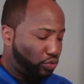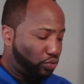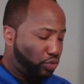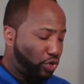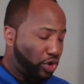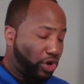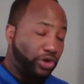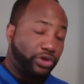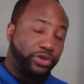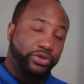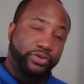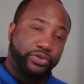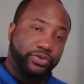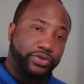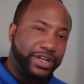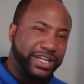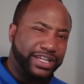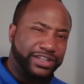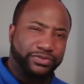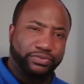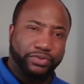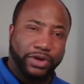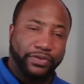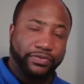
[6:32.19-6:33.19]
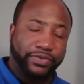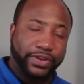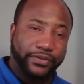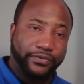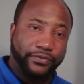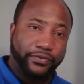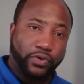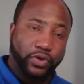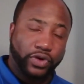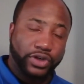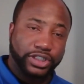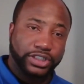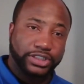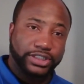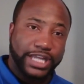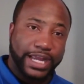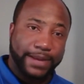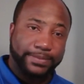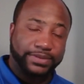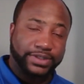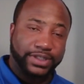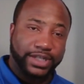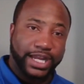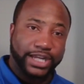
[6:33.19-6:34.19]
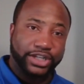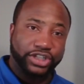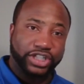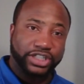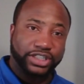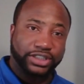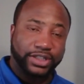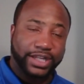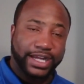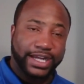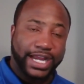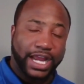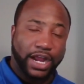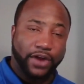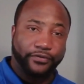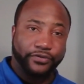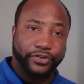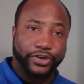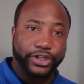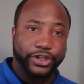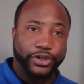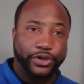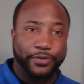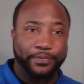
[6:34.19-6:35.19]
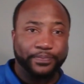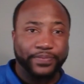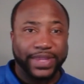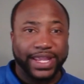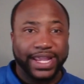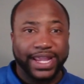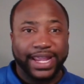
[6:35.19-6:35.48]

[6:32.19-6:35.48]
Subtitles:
work through these roughly 4 steps that I just laid out for you.